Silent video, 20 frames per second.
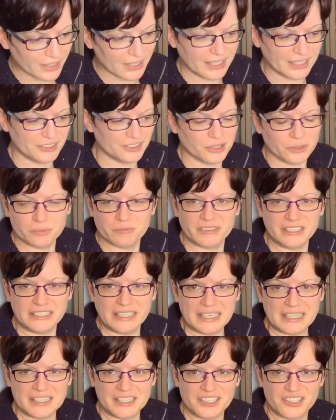And don't feed
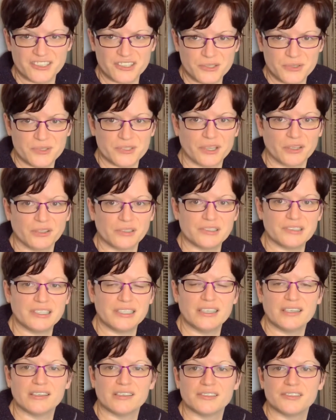anything too
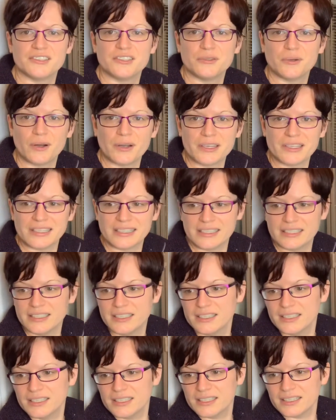salty or too oily.
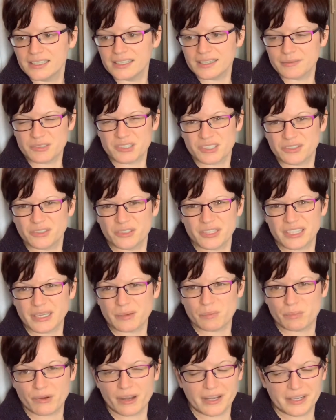So nothing in
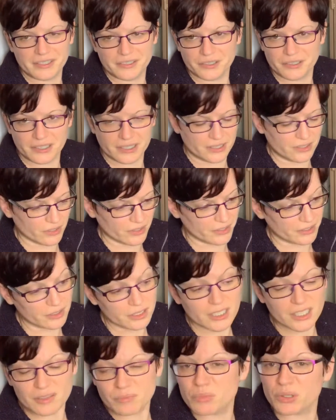brine, nothing in oil,
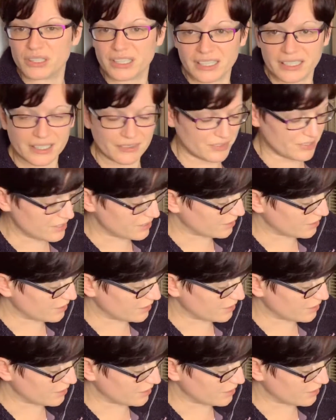but that gives you